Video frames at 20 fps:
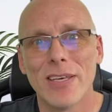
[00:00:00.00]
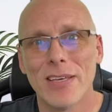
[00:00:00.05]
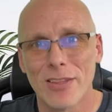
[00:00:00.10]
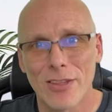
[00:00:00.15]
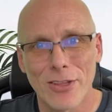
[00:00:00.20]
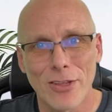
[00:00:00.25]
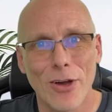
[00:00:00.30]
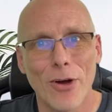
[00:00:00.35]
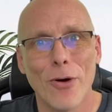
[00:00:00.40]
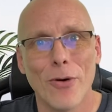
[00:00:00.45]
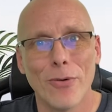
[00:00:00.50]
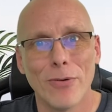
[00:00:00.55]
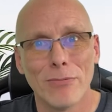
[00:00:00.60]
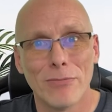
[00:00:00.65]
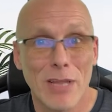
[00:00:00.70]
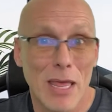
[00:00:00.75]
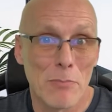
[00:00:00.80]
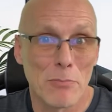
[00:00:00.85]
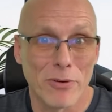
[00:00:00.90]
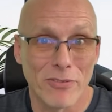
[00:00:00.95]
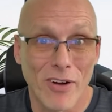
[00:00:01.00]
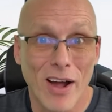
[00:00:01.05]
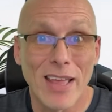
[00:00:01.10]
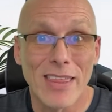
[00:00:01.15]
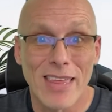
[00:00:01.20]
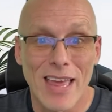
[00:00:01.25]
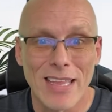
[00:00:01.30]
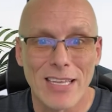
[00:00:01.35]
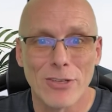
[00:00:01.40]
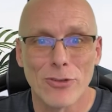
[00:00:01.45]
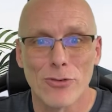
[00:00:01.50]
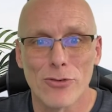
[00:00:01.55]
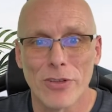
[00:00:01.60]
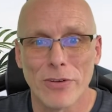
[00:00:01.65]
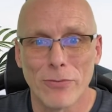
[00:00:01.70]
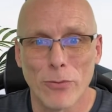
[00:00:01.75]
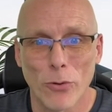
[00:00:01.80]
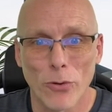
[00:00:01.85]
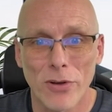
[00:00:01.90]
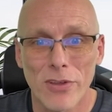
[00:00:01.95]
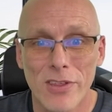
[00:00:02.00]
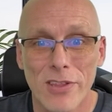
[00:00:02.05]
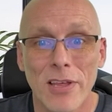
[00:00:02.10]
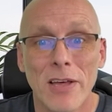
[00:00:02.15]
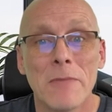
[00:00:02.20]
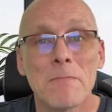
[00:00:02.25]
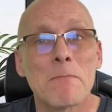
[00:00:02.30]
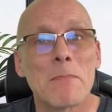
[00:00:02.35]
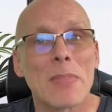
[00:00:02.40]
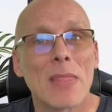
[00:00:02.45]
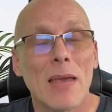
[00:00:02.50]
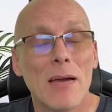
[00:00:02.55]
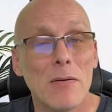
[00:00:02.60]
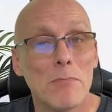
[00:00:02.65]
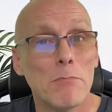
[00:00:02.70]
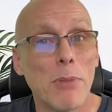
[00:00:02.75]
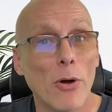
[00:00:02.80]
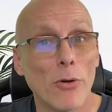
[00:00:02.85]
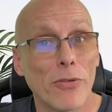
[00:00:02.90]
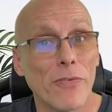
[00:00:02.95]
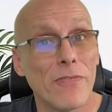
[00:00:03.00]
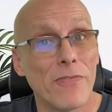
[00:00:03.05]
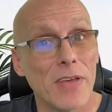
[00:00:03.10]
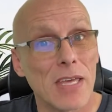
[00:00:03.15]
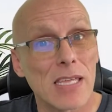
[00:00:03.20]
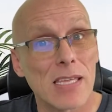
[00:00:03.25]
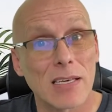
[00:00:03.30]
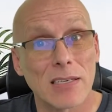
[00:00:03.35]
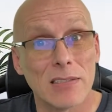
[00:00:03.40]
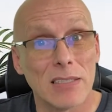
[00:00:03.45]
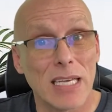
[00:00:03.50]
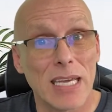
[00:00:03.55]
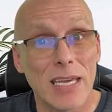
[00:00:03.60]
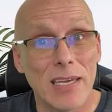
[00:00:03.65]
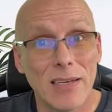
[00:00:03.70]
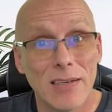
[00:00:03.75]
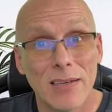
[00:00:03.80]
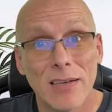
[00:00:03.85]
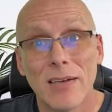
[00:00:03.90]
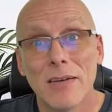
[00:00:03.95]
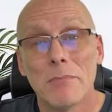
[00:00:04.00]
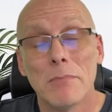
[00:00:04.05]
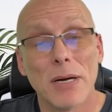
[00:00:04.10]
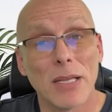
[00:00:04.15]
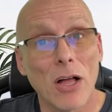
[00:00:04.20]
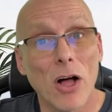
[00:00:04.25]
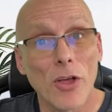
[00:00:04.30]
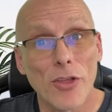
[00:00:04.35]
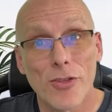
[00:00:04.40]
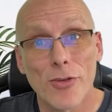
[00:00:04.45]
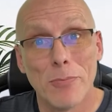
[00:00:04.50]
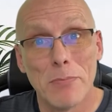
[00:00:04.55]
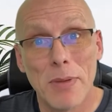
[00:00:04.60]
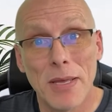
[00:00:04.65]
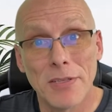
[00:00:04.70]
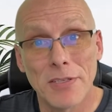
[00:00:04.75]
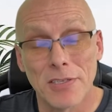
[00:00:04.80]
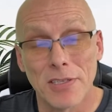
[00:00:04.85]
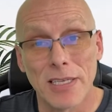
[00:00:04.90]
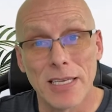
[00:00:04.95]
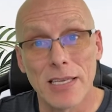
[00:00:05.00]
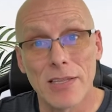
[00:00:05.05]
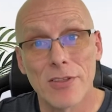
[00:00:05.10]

And so it provides that energy for us, both physically, but also mentally.